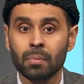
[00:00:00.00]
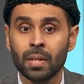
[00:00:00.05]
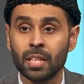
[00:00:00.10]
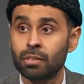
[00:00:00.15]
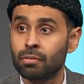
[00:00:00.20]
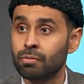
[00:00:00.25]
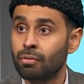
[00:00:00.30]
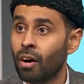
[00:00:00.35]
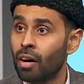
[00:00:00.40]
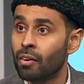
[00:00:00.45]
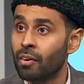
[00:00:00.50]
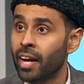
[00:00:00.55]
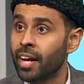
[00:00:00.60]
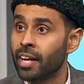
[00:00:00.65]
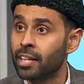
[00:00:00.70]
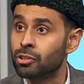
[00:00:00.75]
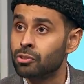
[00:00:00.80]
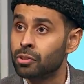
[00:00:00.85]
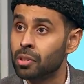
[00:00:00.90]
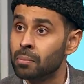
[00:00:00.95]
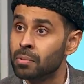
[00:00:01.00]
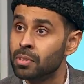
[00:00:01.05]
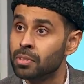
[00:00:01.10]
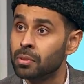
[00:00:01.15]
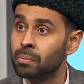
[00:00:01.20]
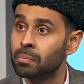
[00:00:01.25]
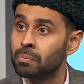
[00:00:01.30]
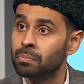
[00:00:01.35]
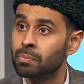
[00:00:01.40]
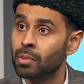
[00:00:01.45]
There's far-right
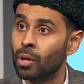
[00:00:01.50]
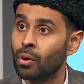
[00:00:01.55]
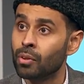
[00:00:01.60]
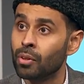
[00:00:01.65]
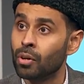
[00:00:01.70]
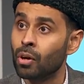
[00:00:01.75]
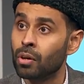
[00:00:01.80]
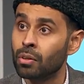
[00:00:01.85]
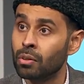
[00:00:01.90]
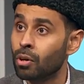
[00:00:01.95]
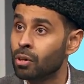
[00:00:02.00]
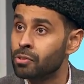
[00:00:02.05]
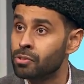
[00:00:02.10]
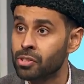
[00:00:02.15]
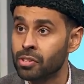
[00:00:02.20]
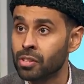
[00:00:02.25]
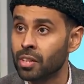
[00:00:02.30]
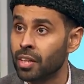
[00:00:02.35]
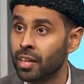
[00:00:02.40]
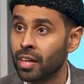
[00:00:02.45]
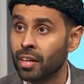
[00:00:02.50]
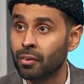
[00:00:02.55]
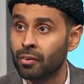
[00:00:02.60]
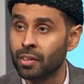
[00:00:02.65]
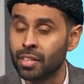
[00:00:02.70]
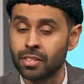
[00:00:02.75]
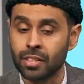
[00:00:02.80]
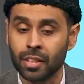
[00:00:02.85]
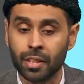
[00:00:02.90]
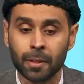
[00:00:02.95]
extremism on the constantly
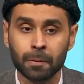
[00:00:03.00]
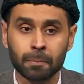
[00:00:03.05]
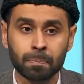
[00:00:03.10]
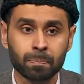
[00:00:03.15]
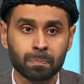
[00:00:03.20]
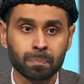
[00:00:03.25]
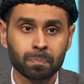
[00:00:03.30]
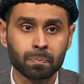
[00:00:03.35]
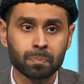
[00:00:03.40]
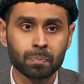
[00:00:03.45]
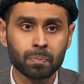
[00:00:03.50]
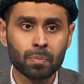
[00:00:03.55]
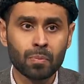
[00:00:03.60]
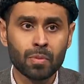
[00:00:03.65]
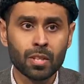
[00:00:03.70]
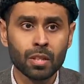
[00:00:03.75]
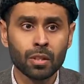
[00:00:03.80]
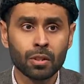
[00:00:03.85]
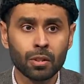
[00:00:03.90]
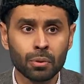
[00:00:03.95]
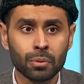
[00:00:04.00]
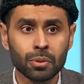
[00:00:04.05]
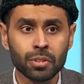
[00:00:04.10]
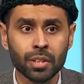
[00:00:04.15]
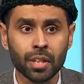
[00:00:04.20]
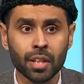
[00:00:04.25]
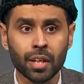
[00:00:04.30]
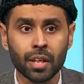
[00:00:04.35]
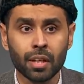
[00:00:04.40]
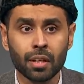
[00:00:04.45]
increasing. You
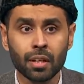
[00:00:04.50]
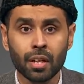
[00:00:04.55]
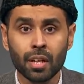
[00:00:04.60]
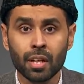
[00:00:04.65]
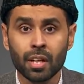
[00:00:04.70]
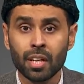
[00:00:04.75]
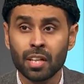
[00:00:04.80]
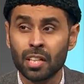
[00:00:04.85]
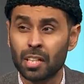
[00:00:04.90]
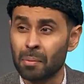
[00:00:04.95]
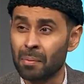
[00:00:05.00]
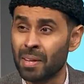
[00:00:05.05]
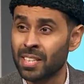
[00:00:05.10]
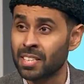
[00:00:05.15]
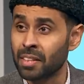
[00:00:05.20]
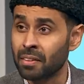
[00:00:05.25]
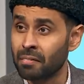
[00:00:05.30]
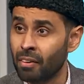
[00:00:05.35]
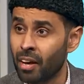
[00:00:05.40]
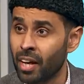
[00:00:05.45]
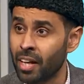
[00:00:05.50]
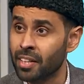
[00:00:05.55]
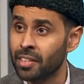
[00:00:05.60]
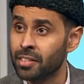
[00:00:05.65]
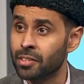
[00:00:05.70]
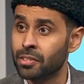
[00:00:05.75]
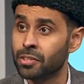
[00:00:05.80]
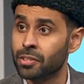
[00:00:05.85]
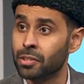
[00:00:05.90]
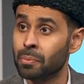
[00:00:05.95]
see domestic
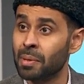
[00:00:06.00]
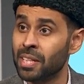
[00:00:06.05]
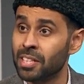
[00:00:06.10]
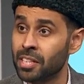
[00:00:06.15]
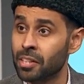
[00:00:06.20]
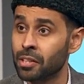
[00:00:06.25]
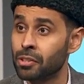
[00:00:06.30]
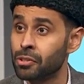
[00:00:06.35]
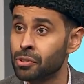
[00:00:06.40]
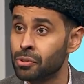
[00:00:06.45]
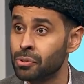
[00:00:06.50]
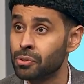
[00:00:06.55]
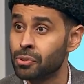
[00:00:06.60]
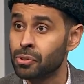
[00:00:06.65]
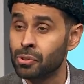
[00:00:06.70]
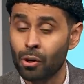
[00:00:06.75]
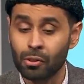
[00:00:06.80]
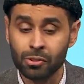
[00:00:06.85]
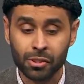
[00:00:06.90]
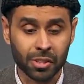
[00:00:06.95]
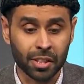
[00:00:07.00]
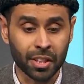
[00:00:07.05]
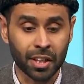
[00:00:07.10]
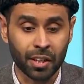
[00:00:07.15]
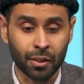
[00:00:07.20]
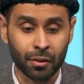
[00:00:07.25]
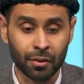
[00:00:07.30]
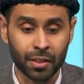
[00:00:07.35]
violence, domestic issues constantly